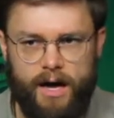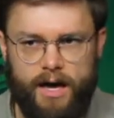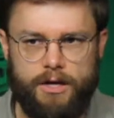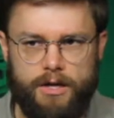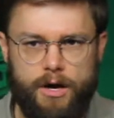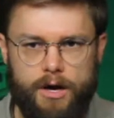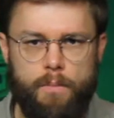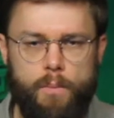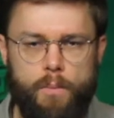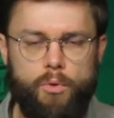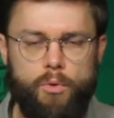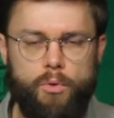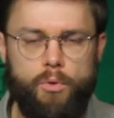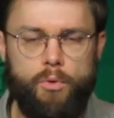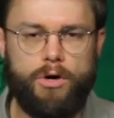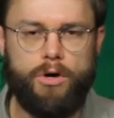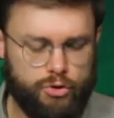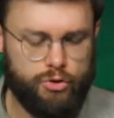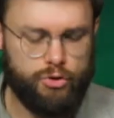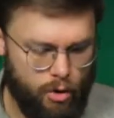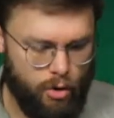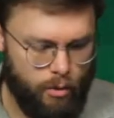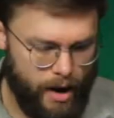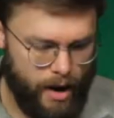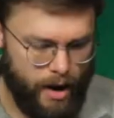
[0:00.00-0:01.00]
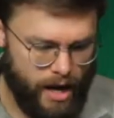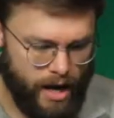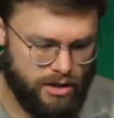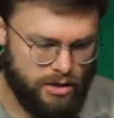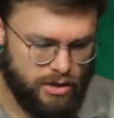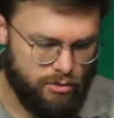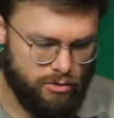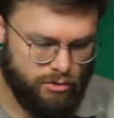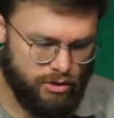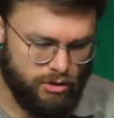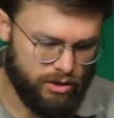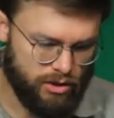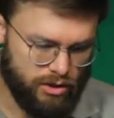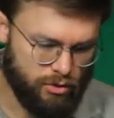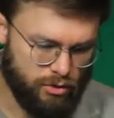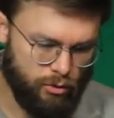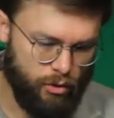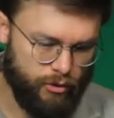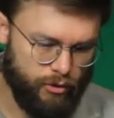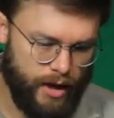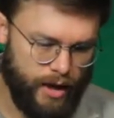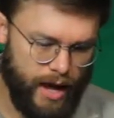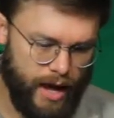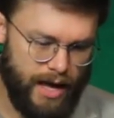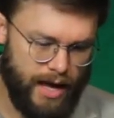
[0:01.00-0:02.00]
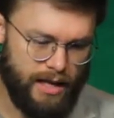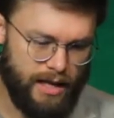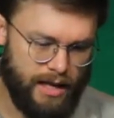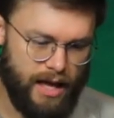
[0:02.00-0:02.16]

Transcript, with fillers: you know more control by unions and all that.